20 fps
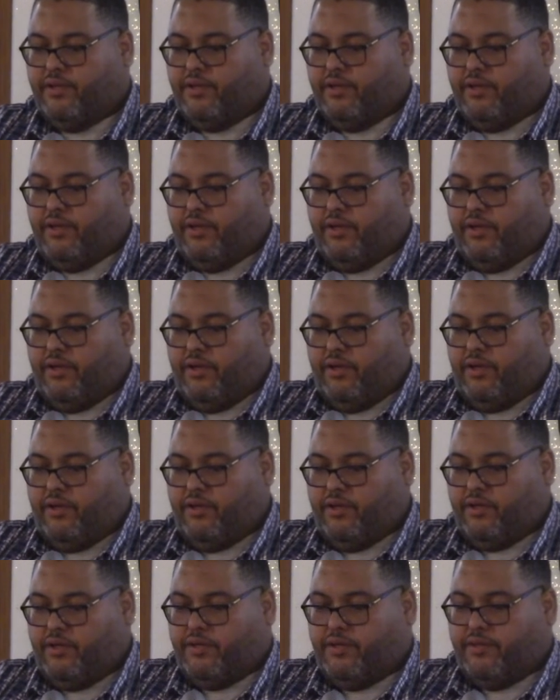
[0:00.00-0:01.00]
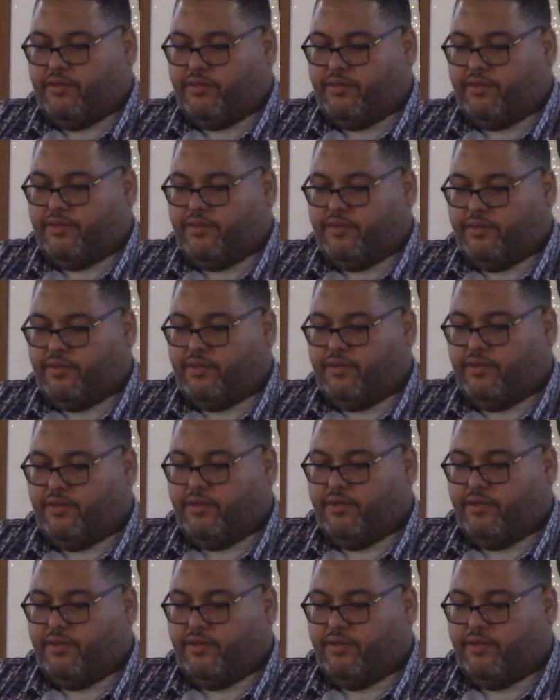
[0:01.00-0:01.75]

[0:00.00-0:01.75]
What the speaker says: [no speech]